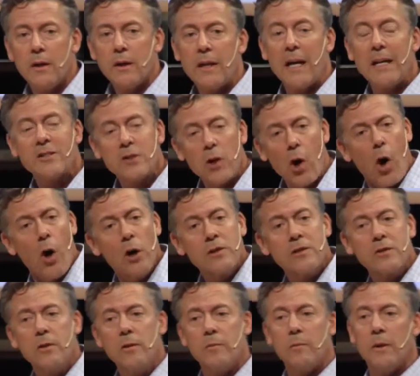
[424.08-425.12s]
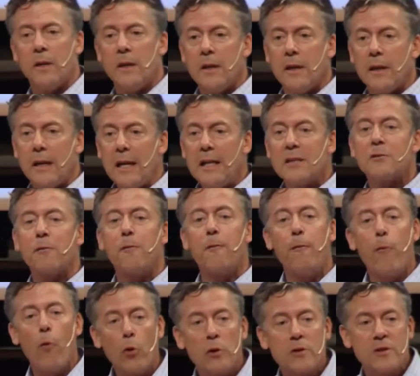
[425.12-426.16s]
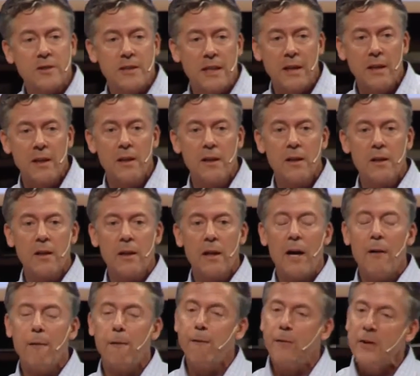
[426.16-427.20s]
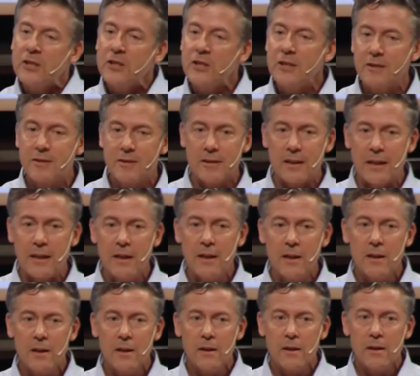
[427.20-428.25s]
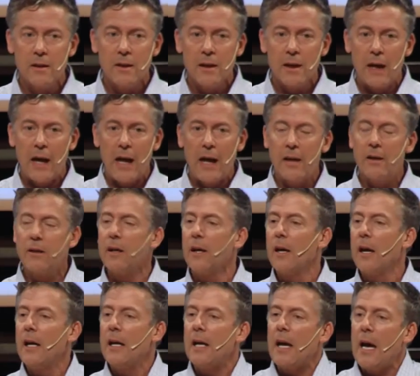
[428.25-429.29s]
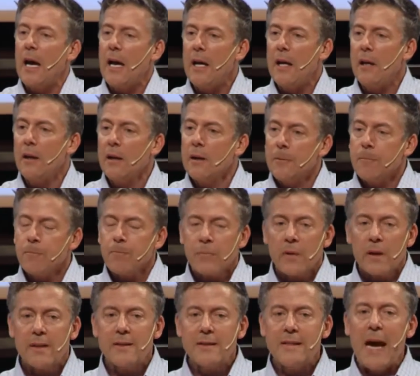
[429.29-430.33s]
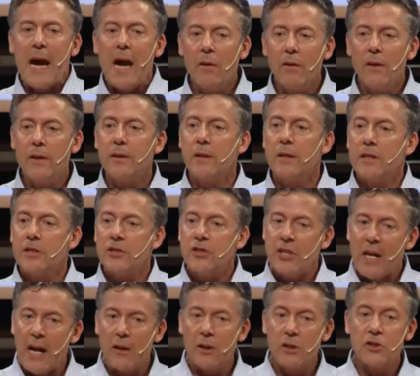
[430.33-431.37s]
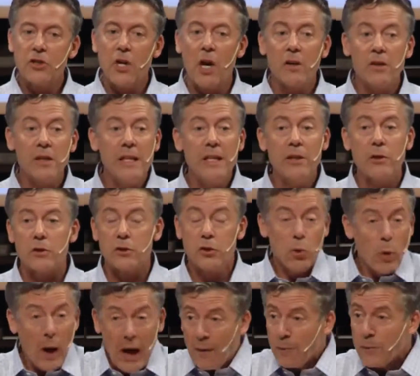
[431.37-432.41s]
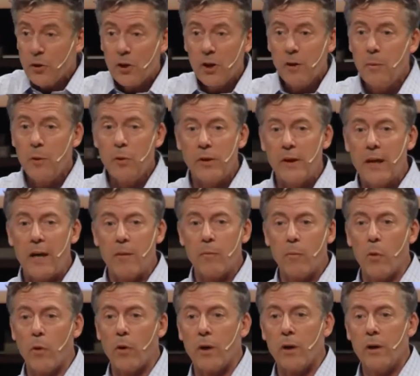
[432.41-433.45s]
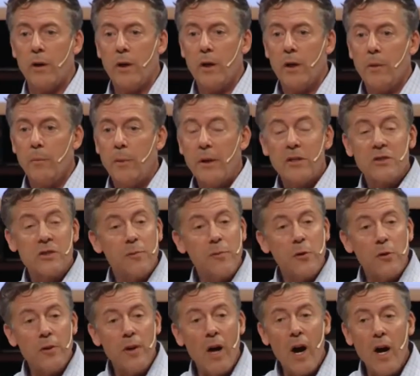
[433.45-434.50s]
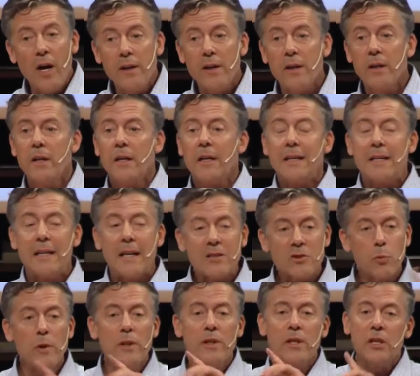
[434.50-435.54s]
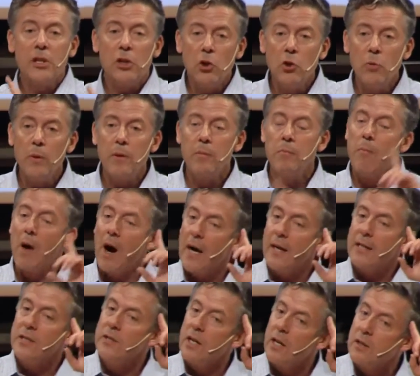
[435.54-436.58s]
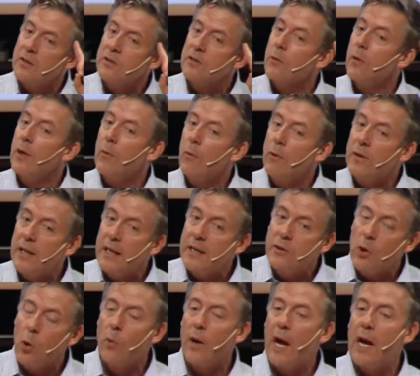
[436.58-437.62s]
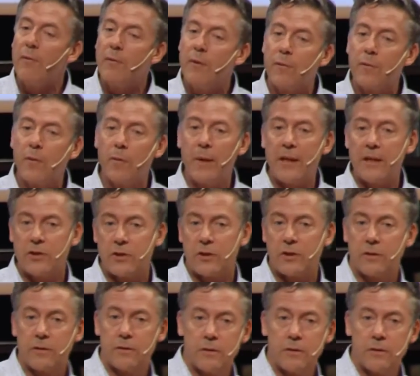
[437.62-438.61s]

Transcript: That's awesome. It's forcing efficiency and a talent challenge on leaders. You have to communicate more. Because if you're not, guess what the human mind does when they don't have information?